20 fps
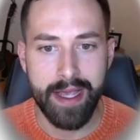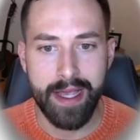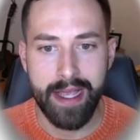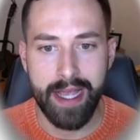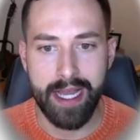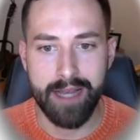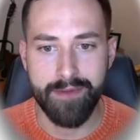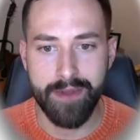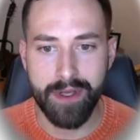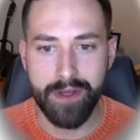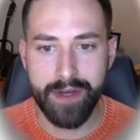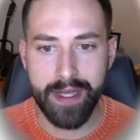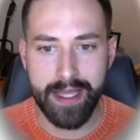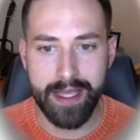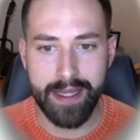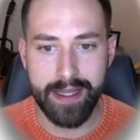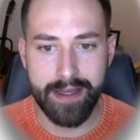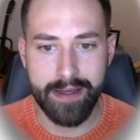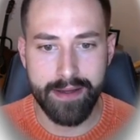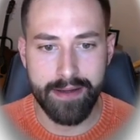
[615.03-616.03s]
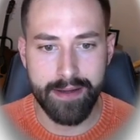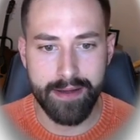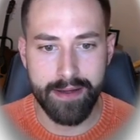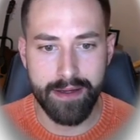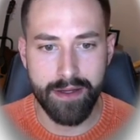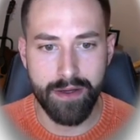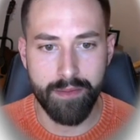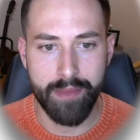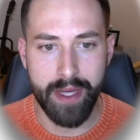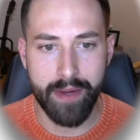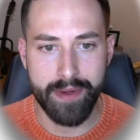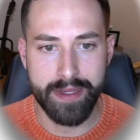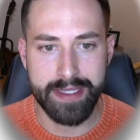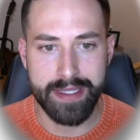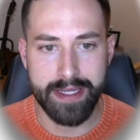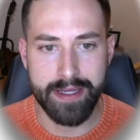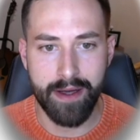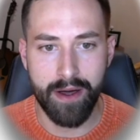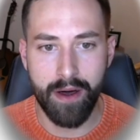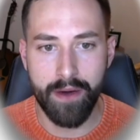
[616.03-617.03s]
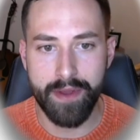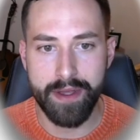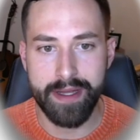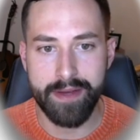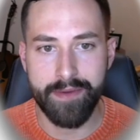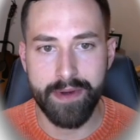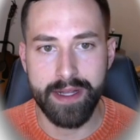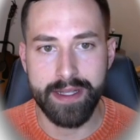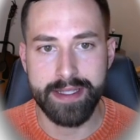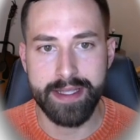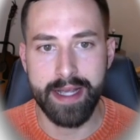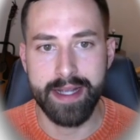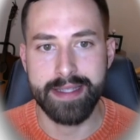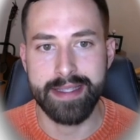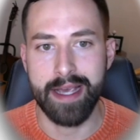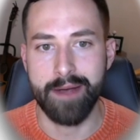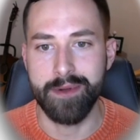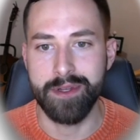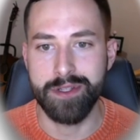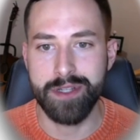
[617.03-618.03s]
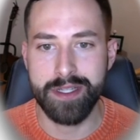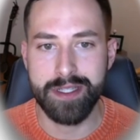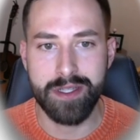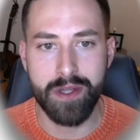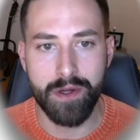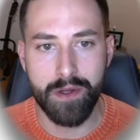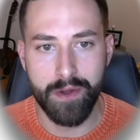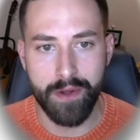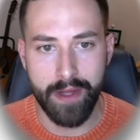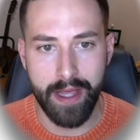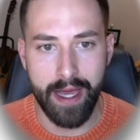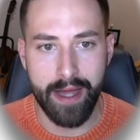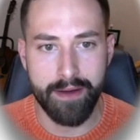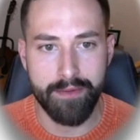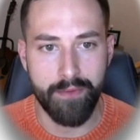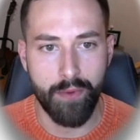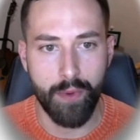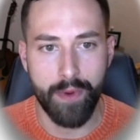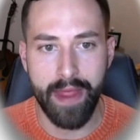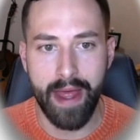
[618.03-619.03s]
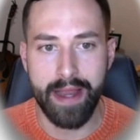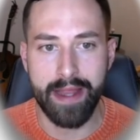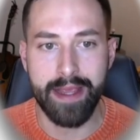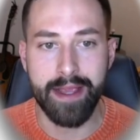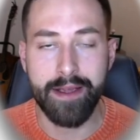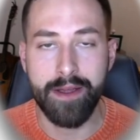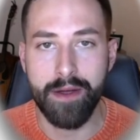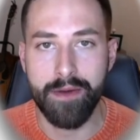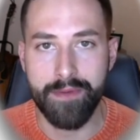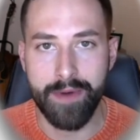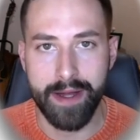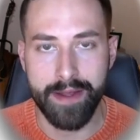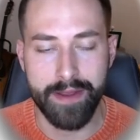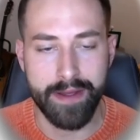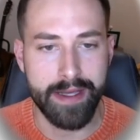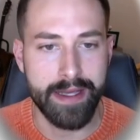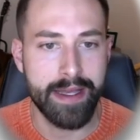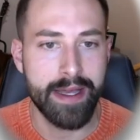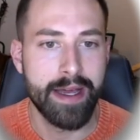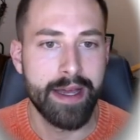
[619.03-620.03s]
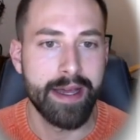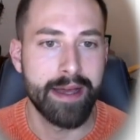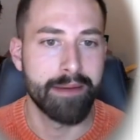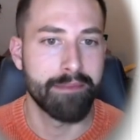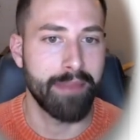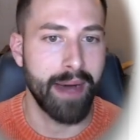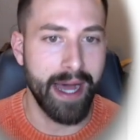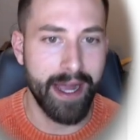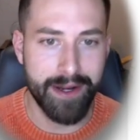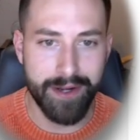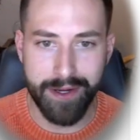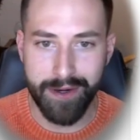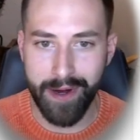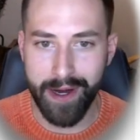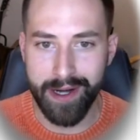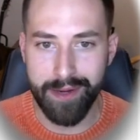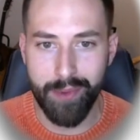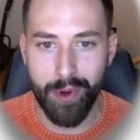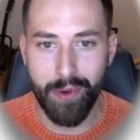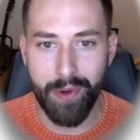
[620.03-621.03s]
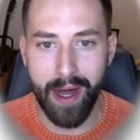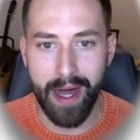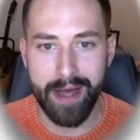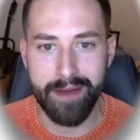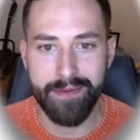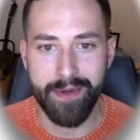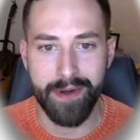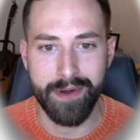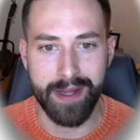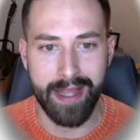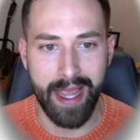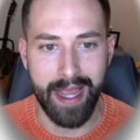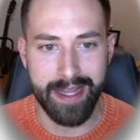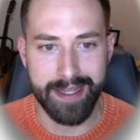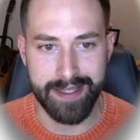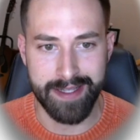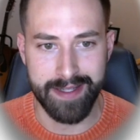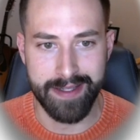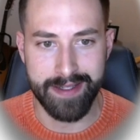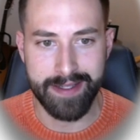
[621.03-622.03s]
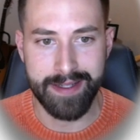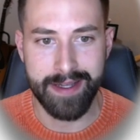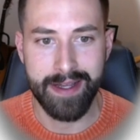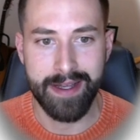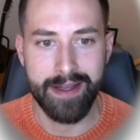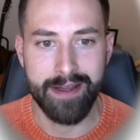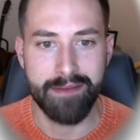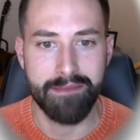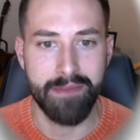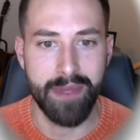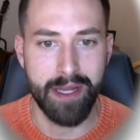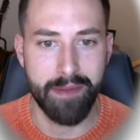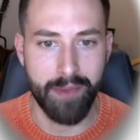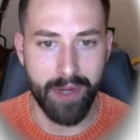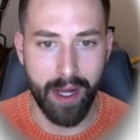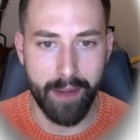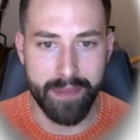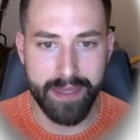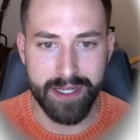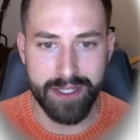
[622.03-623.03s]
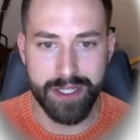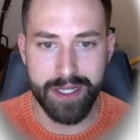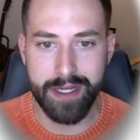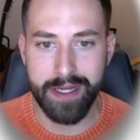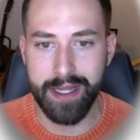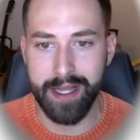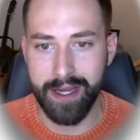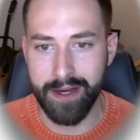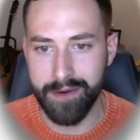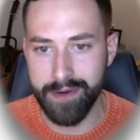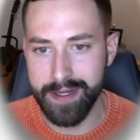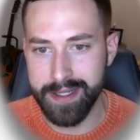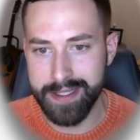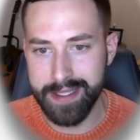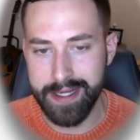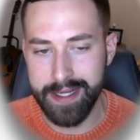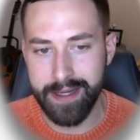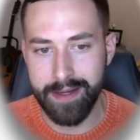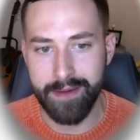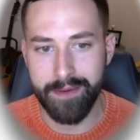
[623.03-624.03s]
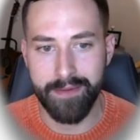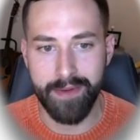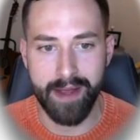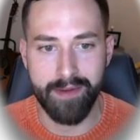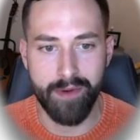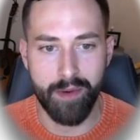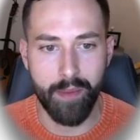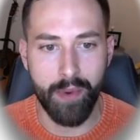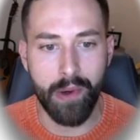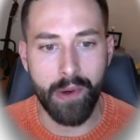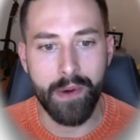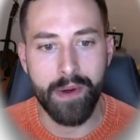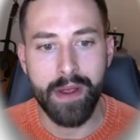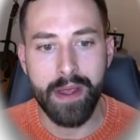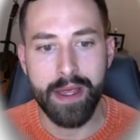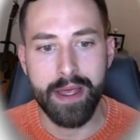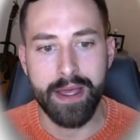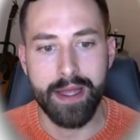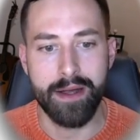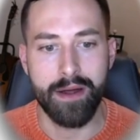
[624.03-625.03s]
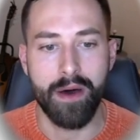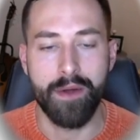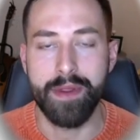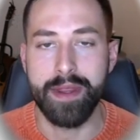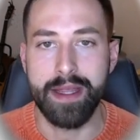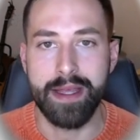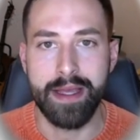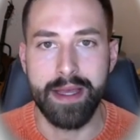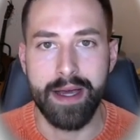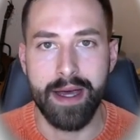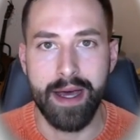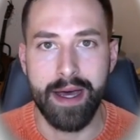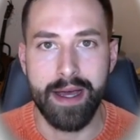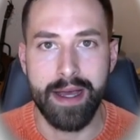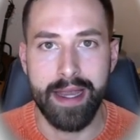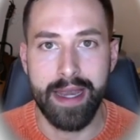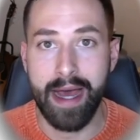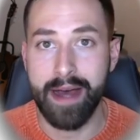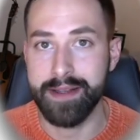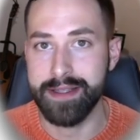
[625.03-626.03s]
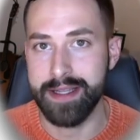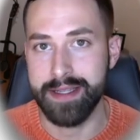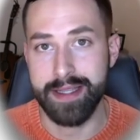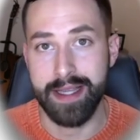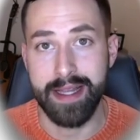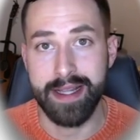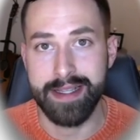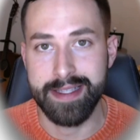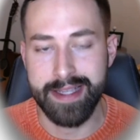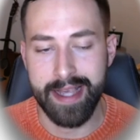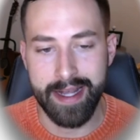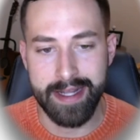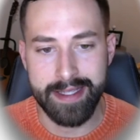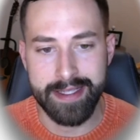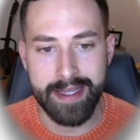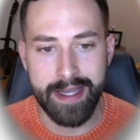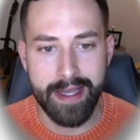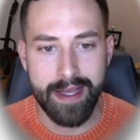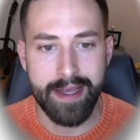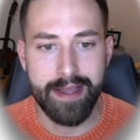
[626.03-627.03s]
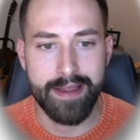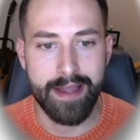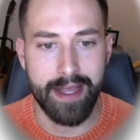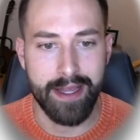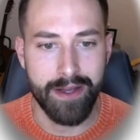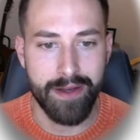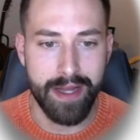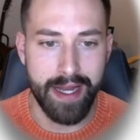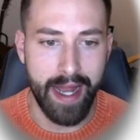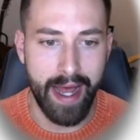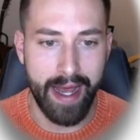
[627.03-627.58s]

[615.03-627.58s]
And if you click it, you'll be able to see all the different insights that we just took a look at for that eco-friendly, biodegradable iPhone cases, medium competition, increasing, favorable, and all the uh, analysis and insights that you need